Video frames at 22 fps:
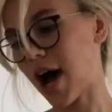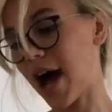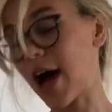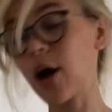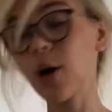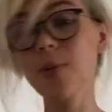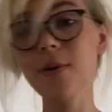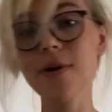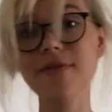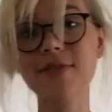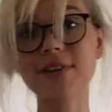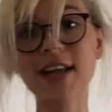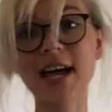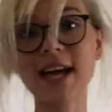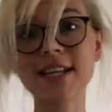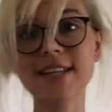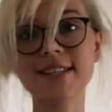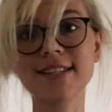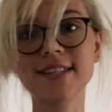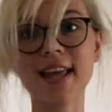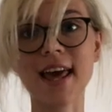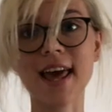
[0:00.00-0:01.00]
I hope you have a
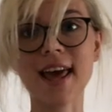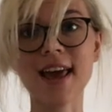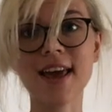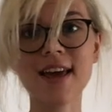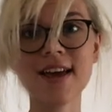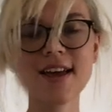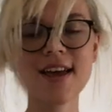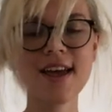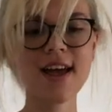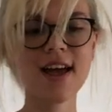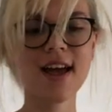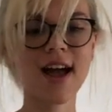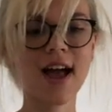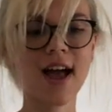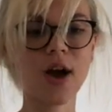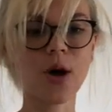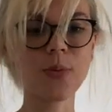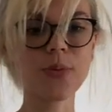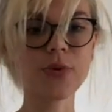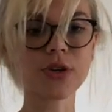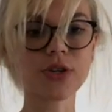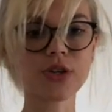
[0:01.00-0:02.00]
nice day. I
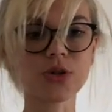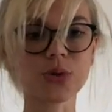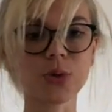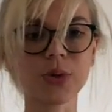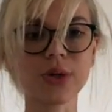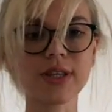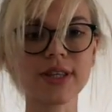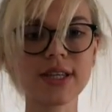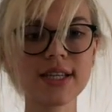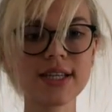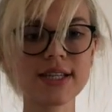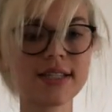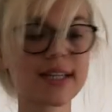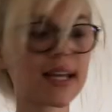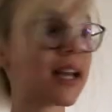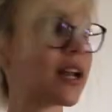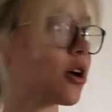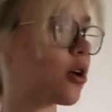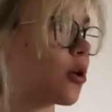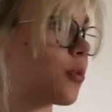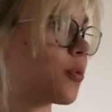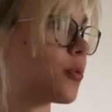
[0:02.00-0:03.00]
hope you enjoyed this,
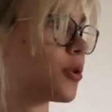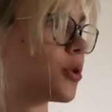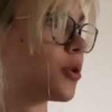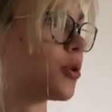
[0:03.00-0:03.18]
and I hope